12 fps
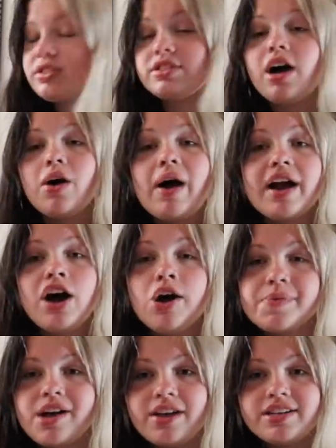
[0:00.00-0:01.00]
So I
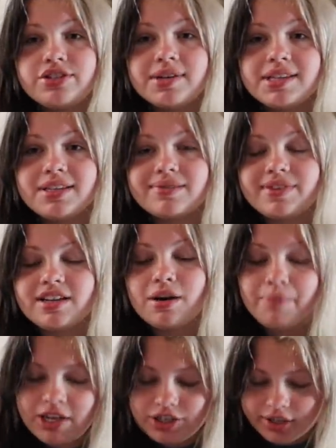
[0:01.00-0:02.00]
hope y'all enjoyed this video.
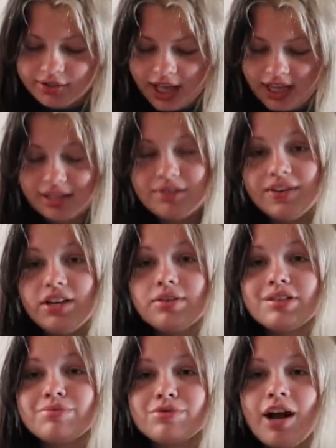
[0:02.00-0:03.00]
Make sure you like this video
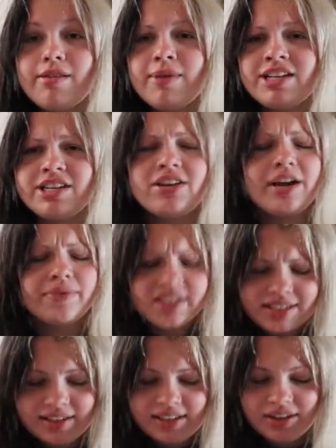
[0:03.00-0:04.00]
and subscribe to my channel. I
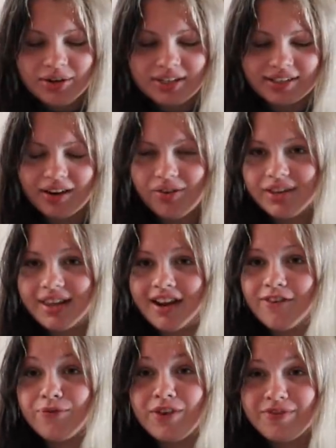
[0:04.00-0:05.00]
recently noticed that only
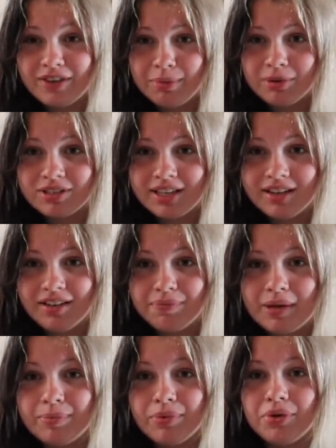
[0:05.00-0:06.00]
like 50% of
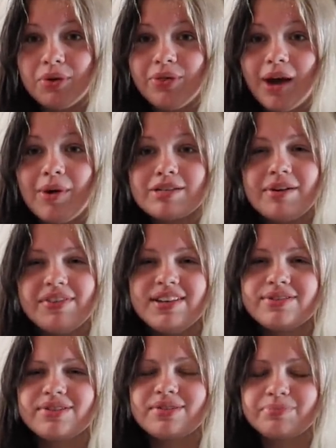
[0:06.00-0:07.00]
people that watch my
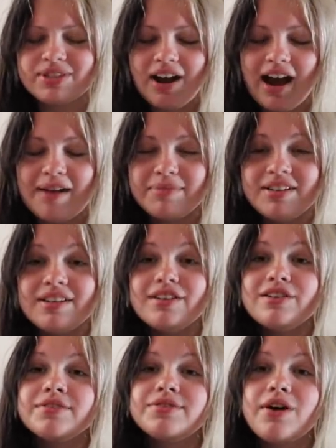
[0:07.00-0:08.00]
videos are subscribed.
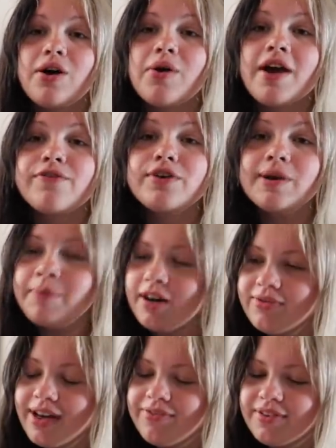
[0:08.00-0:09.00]
So if you're
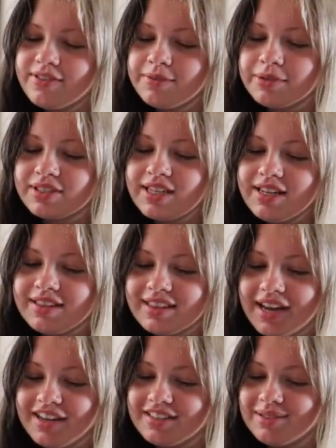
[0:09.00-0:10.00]
part of that 50%
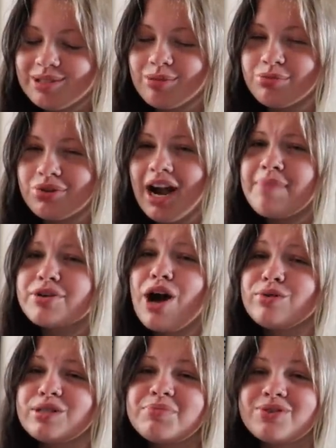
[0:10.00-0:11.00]
that isn't subscribed,
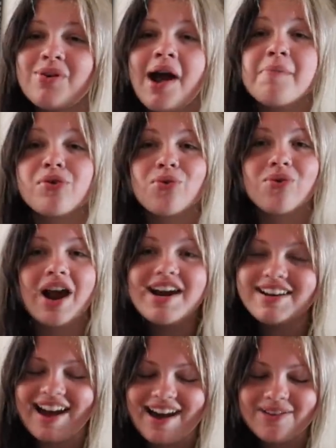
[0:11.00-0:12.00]
go subscribe
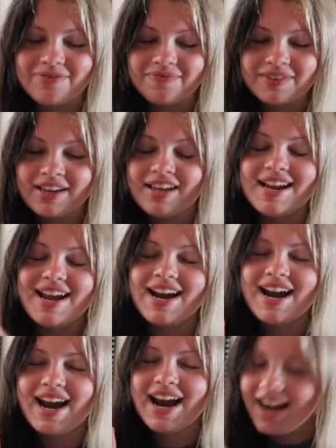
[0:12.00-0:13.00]
right now
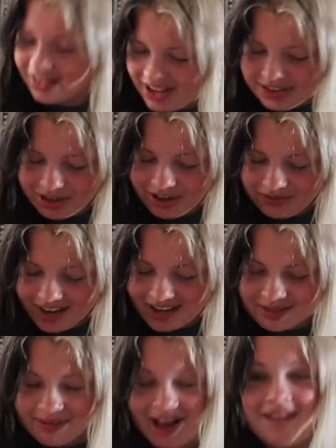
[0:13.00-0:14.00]
and click the
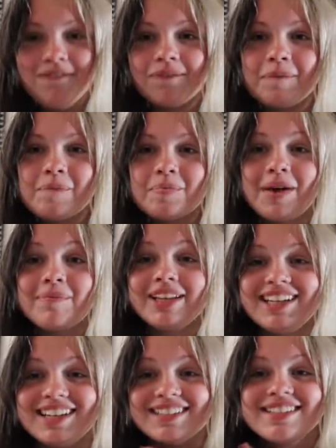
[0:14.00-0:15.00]
notification bell.
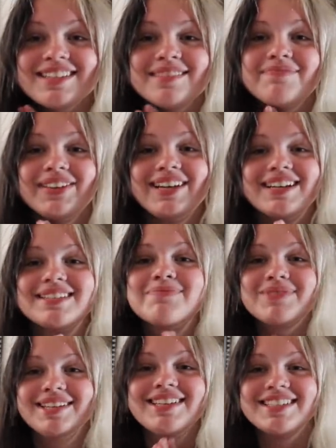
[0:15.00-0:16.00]
Please, please,
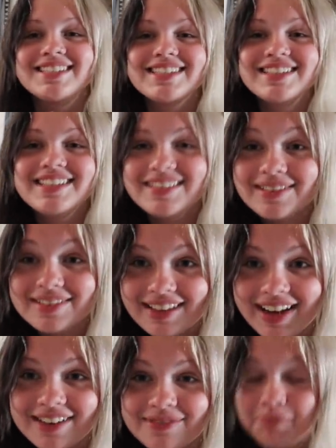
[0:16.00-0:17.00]
please.
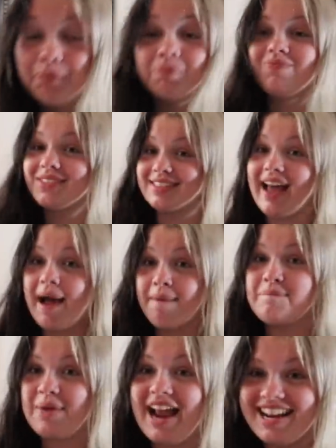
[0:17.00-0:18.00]
Like,
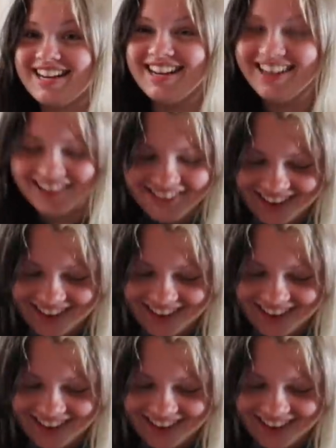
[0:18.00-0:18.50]
I'm begging you.